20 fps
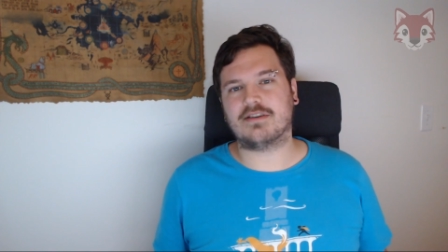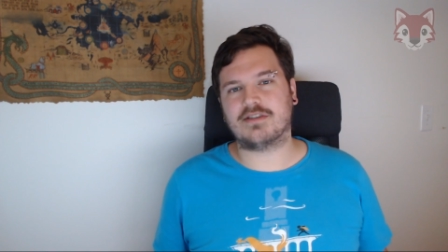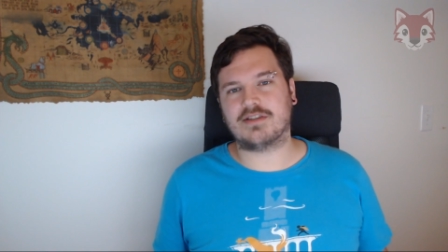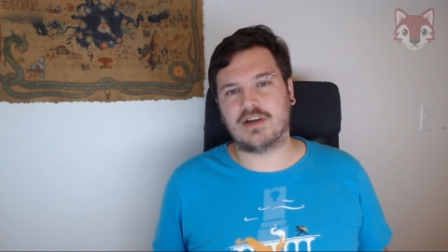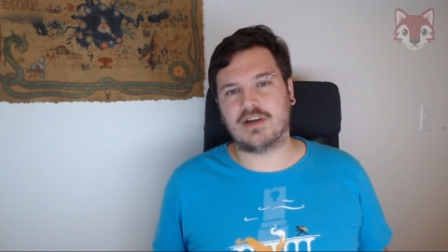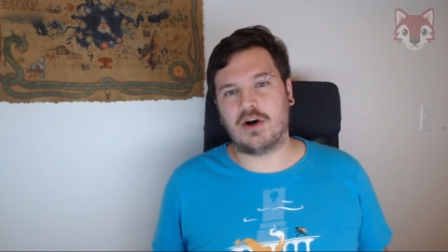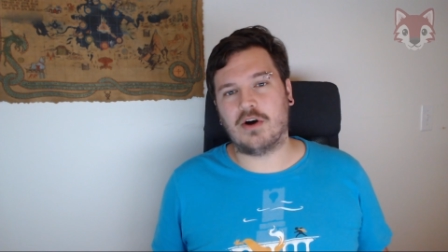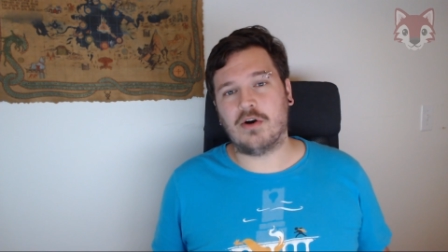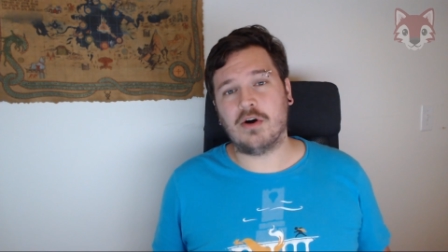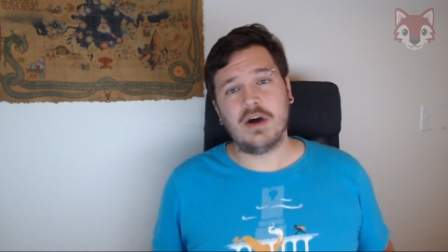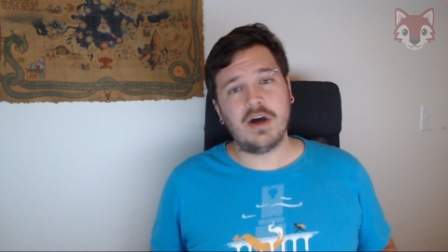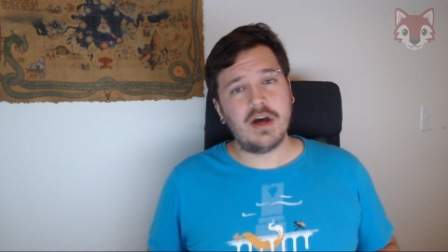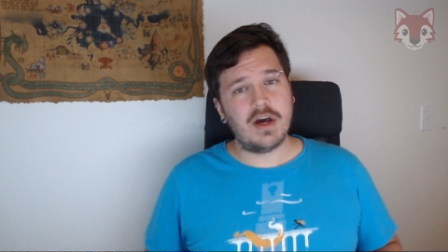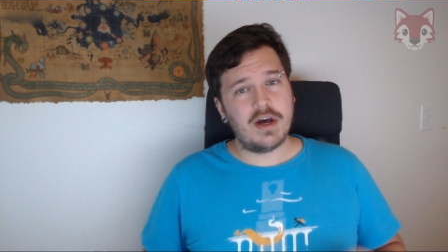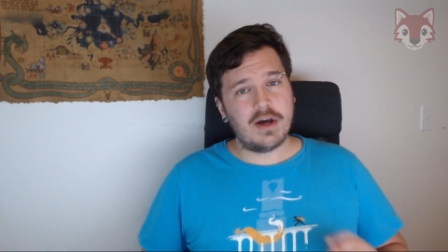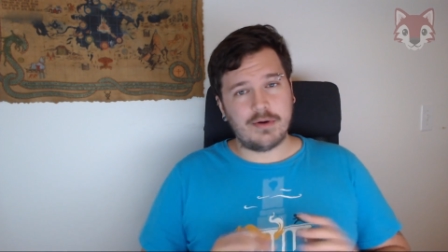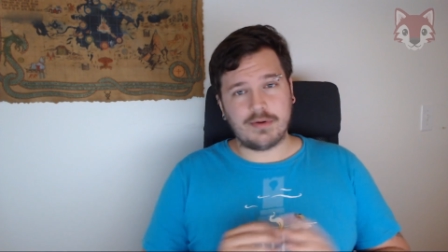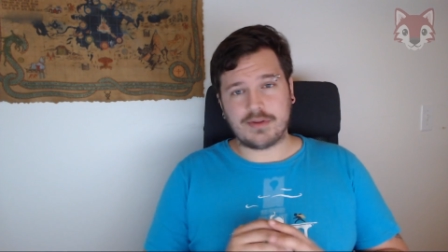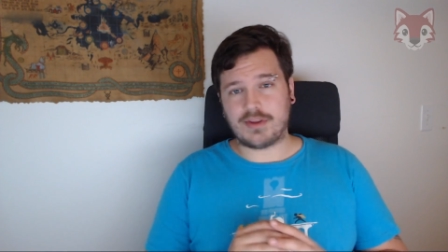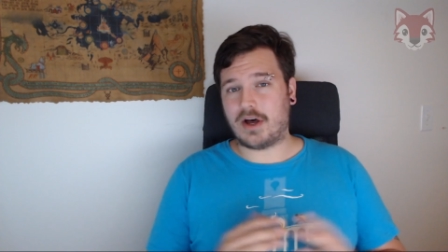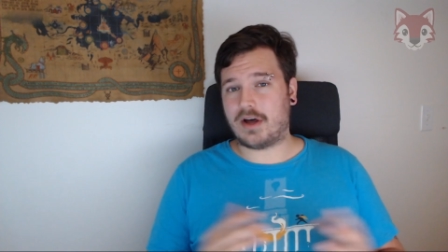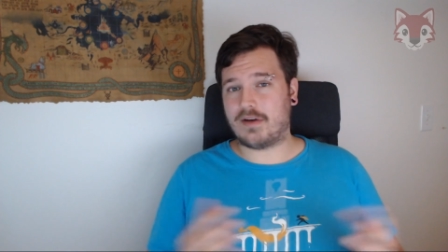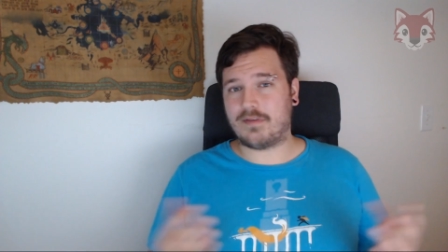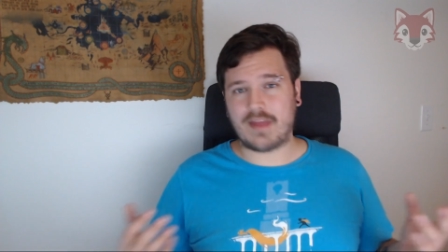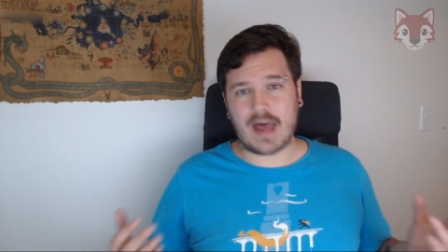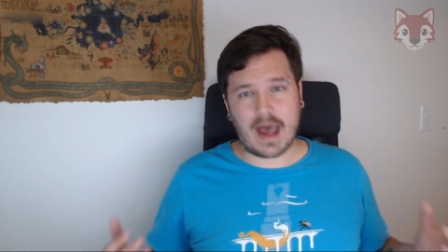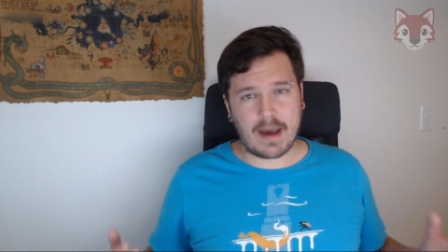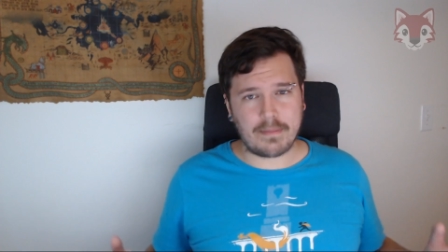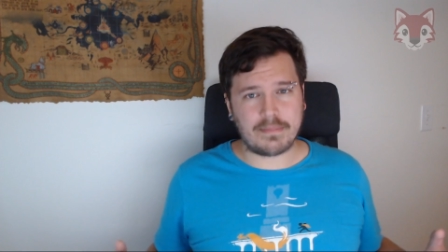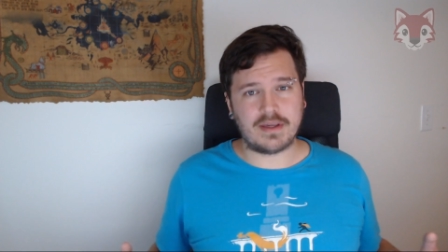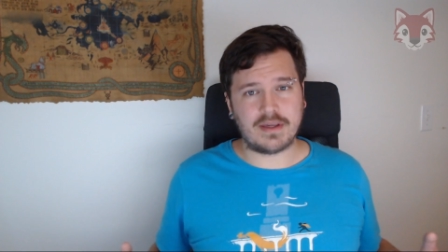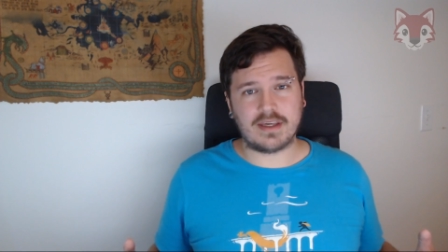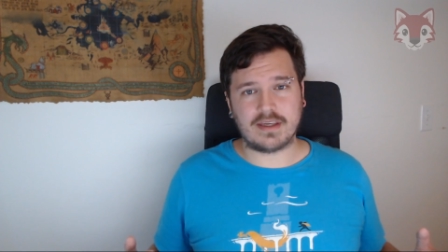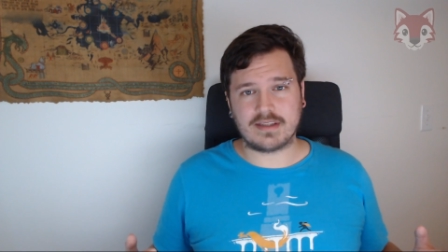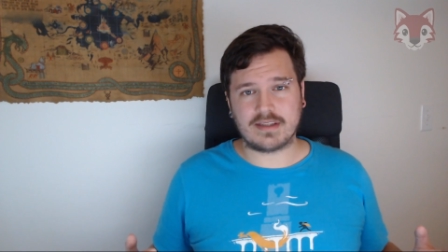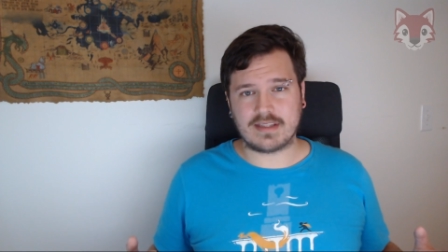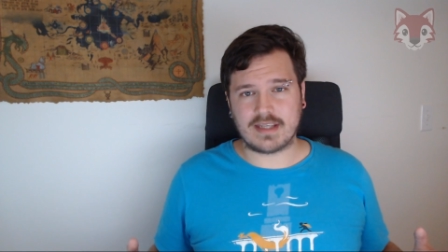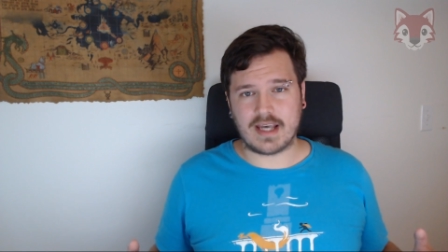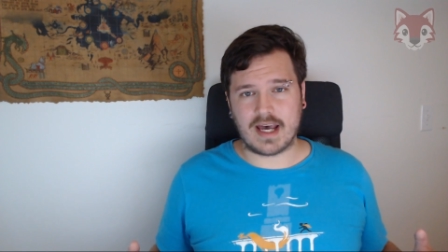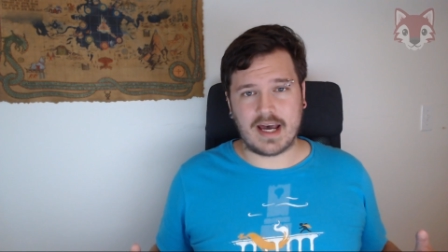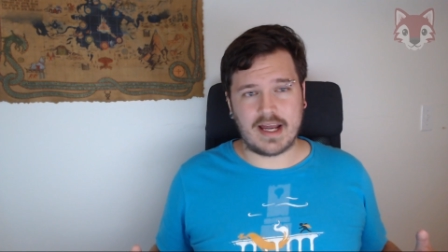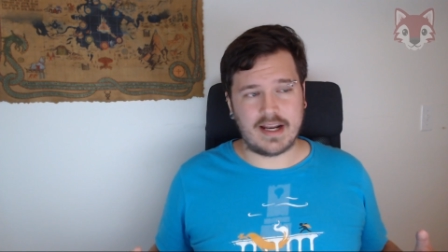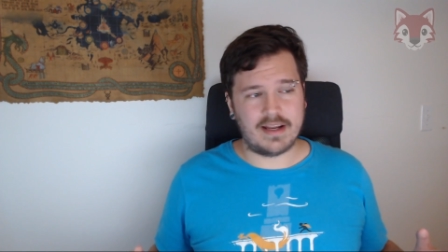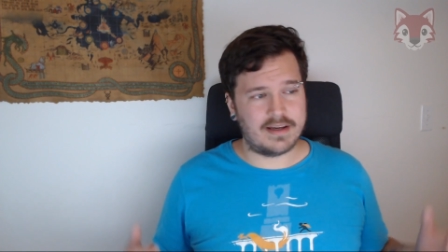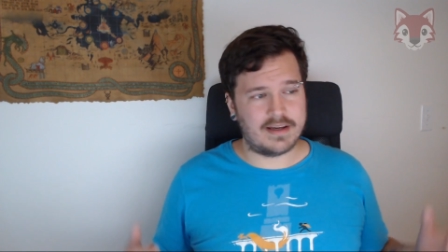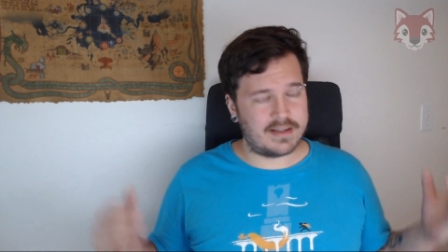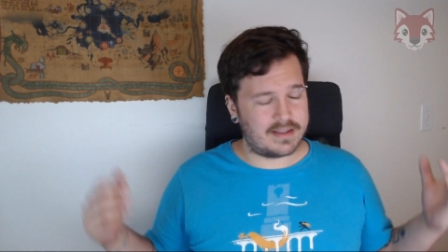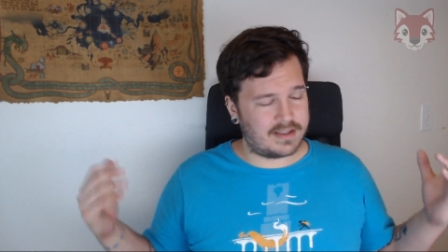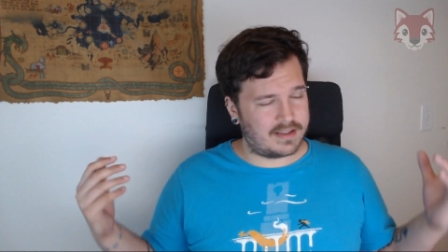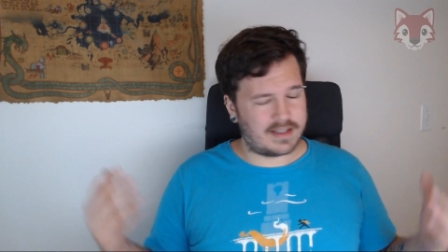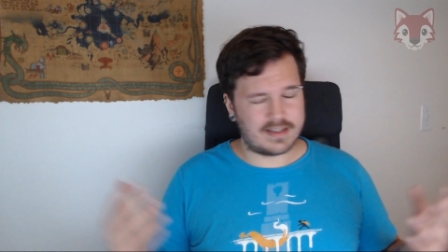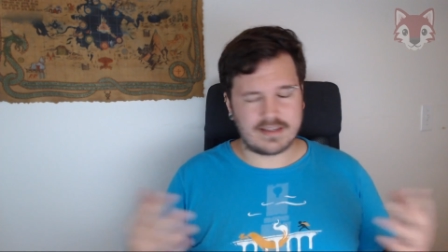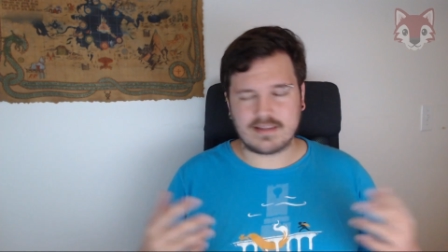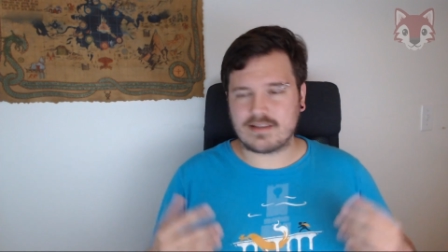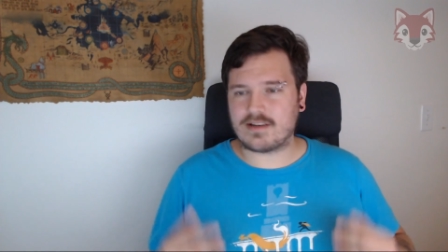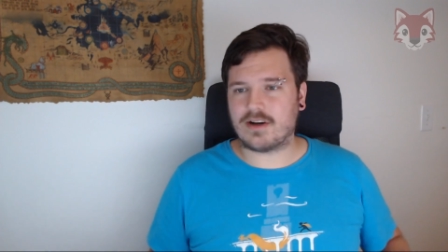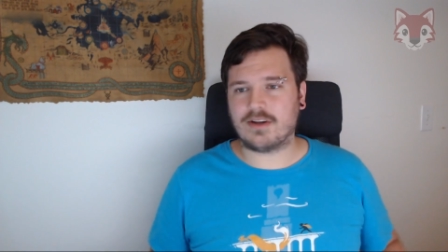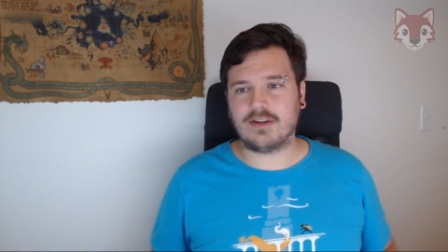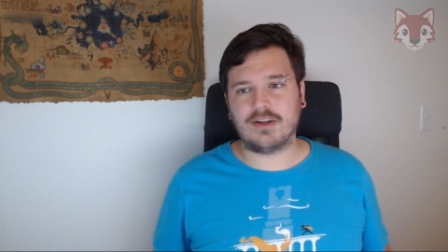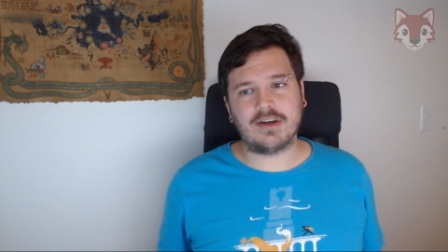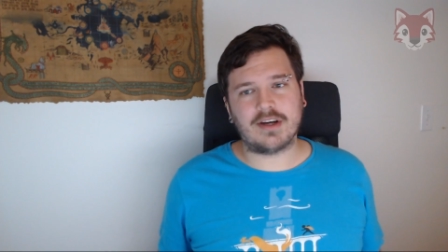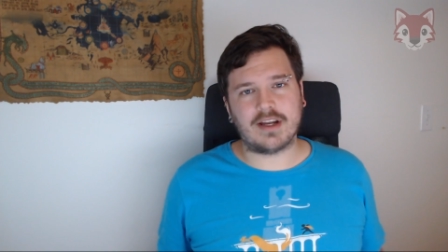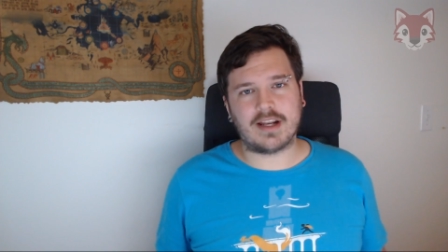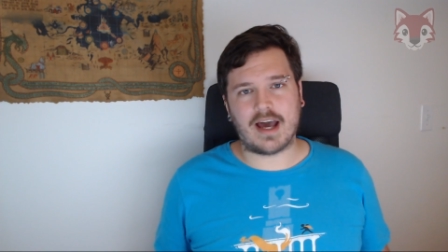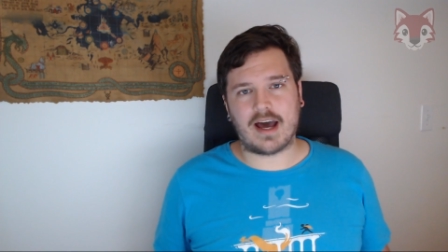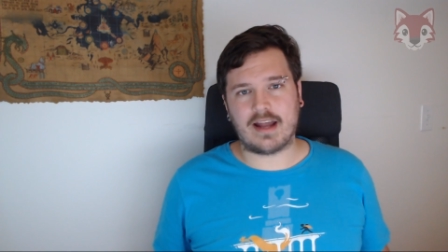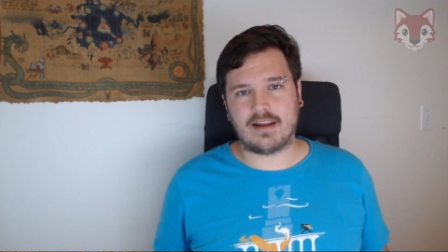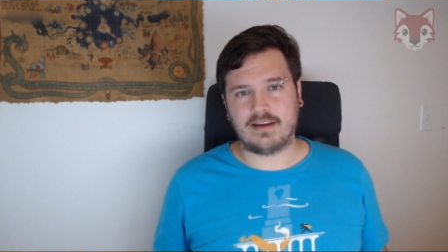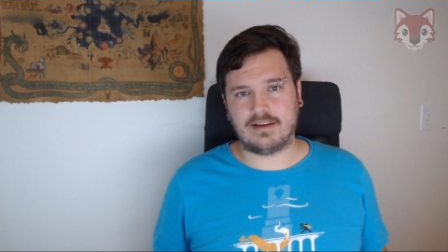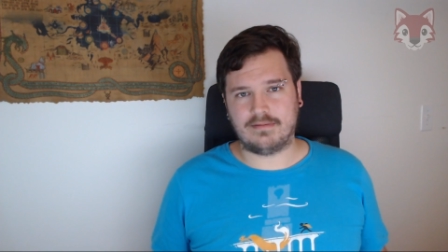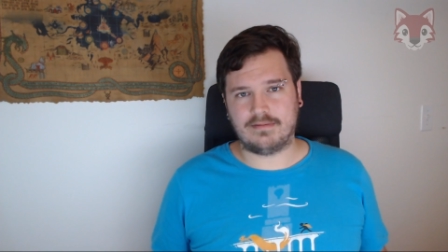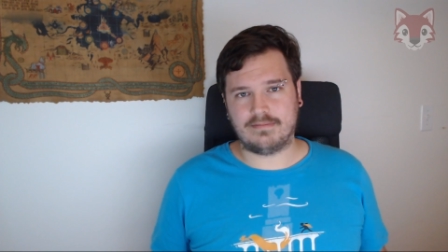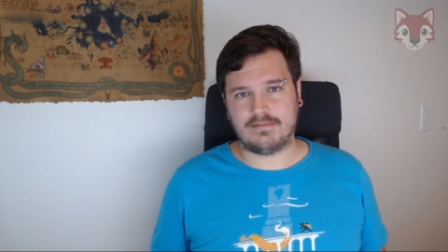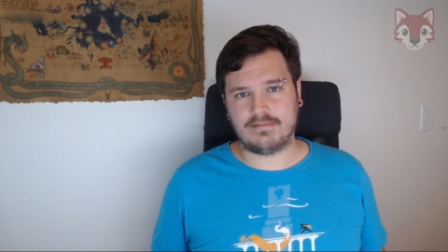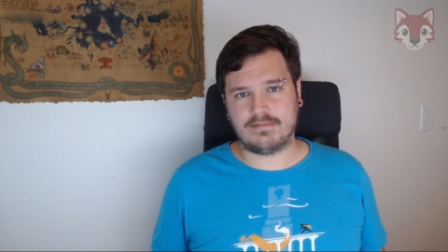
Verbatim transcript: So with all of that being said, let's start looking at it.